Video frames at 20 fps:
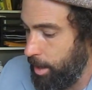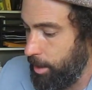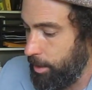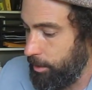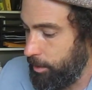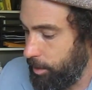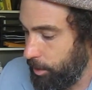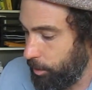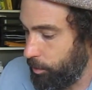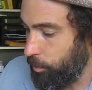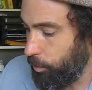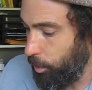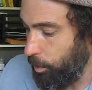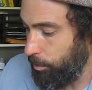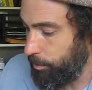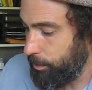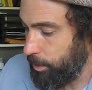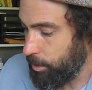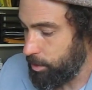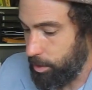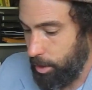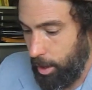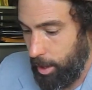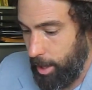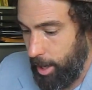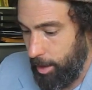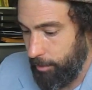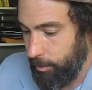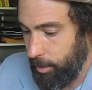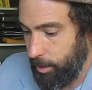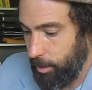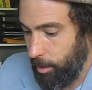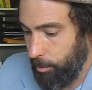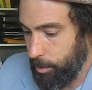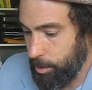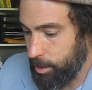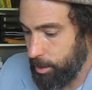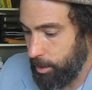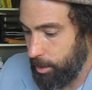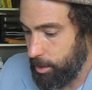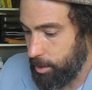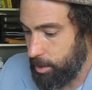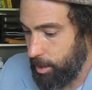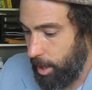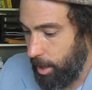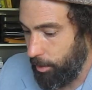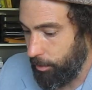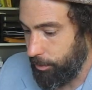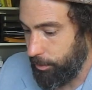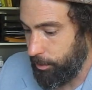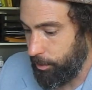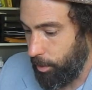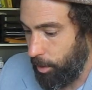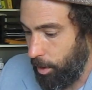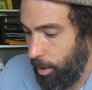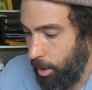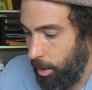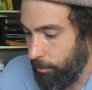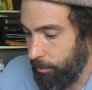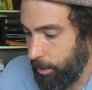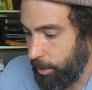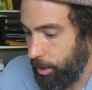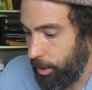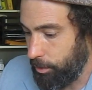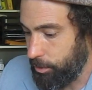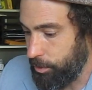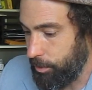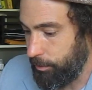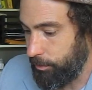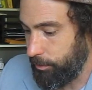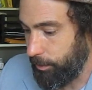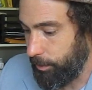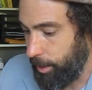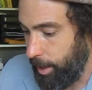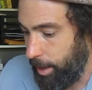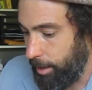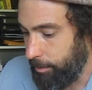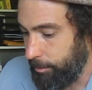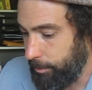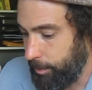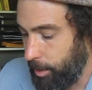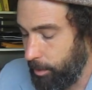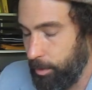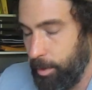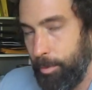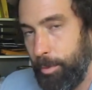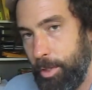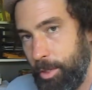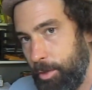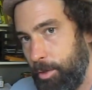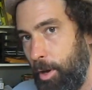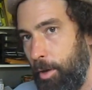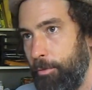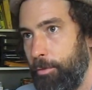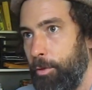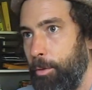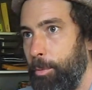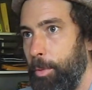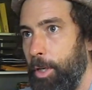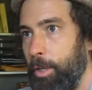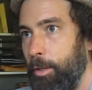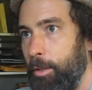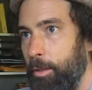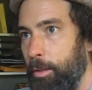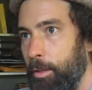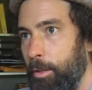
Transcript: The group does not have the numbers in the south of the country for that. Now, let me stop for a minute.